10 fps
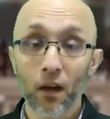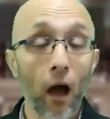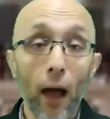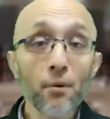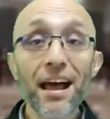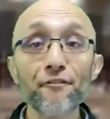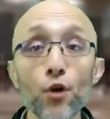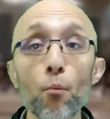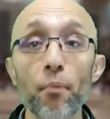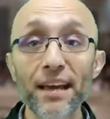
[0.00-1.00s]
I would have no
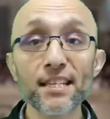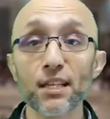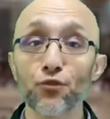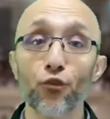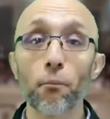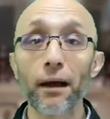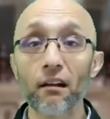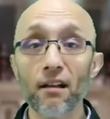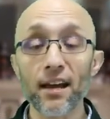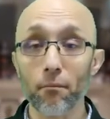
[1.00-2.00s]
basis for my
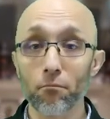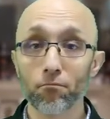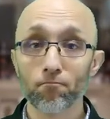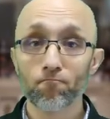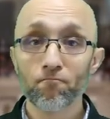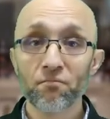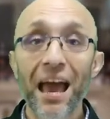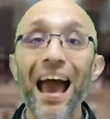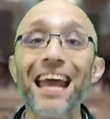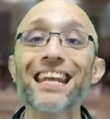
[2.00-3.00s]
claim,
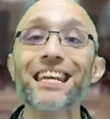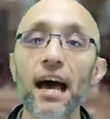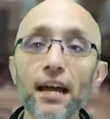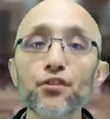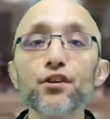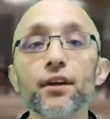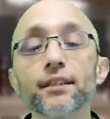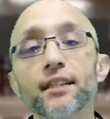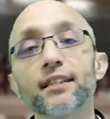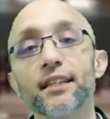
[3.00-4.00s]
and neither does
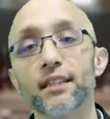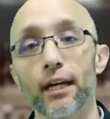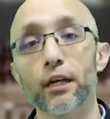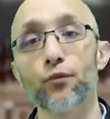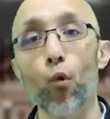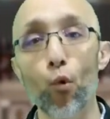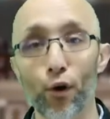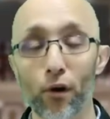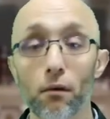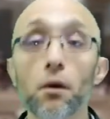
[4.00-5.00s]
this executive
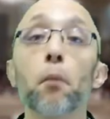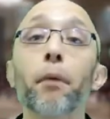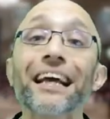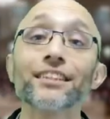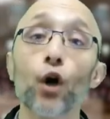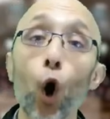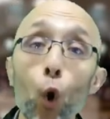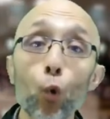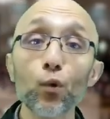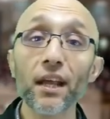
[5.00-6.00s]
order by its
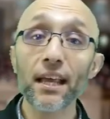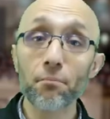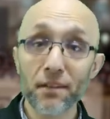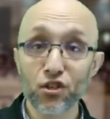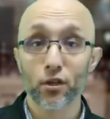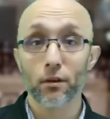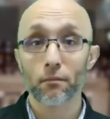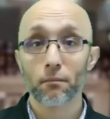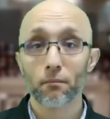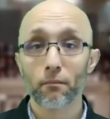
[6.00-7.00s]
own admission.
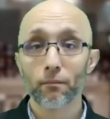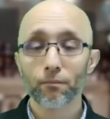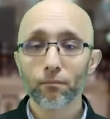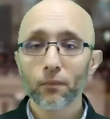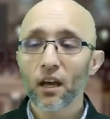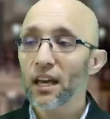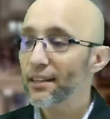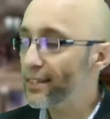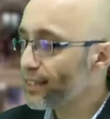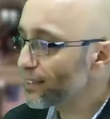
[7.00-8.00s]

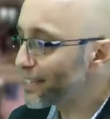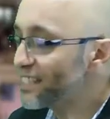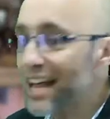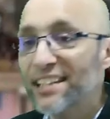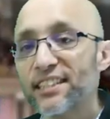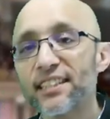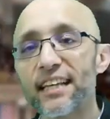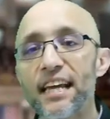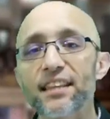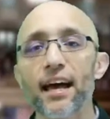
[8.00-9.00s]
That's not to
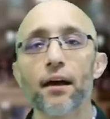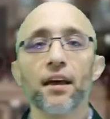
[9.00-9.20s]
say that